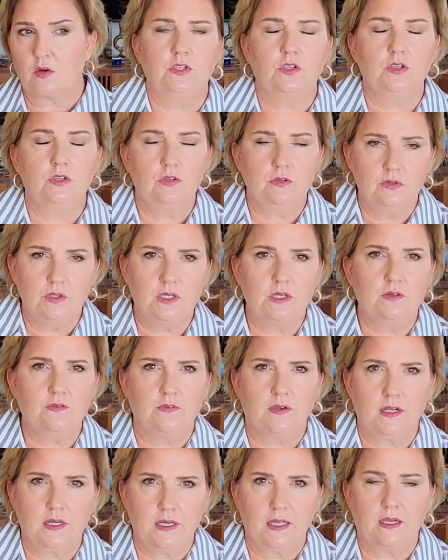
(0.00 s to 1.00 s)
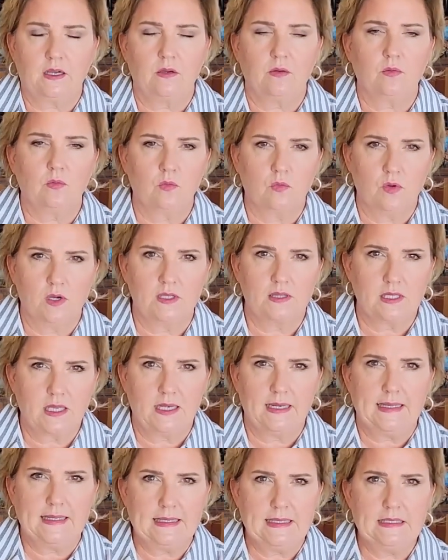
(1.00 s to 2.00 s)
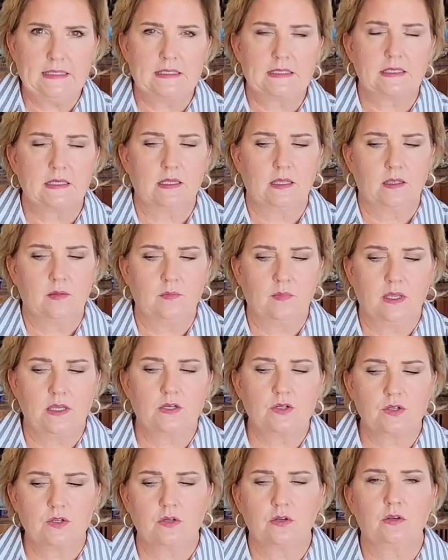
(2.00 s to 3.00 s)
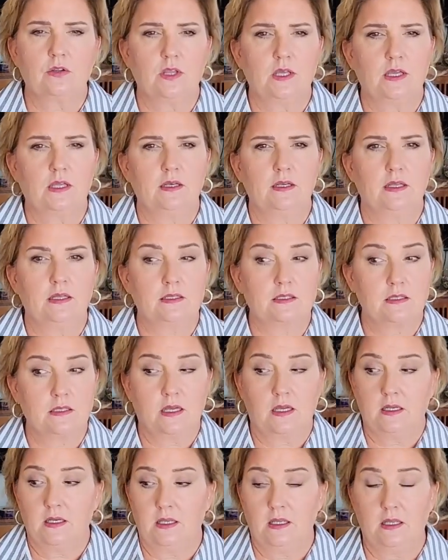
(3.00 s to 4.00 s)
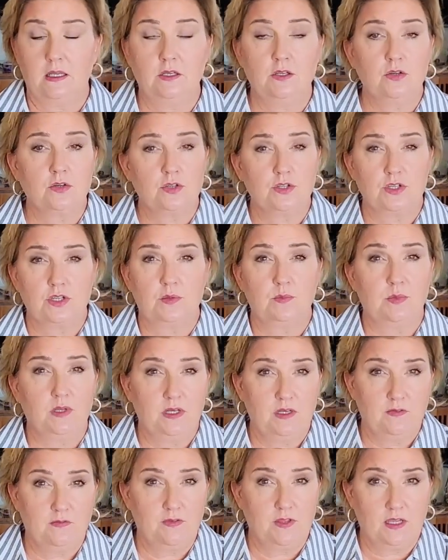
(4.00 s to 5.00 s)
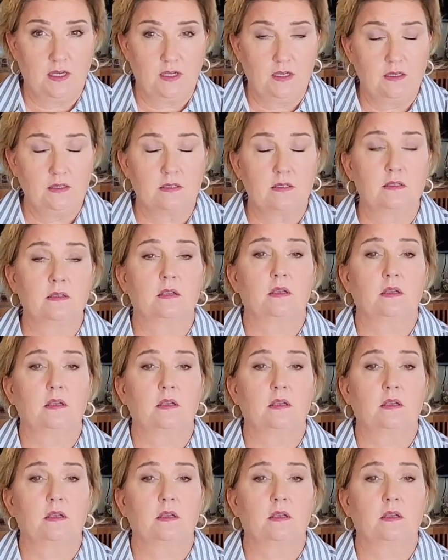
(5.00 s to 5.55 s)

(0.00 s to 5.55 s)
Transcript: You need to find out what that is and make sure that it's not in your shipment of things,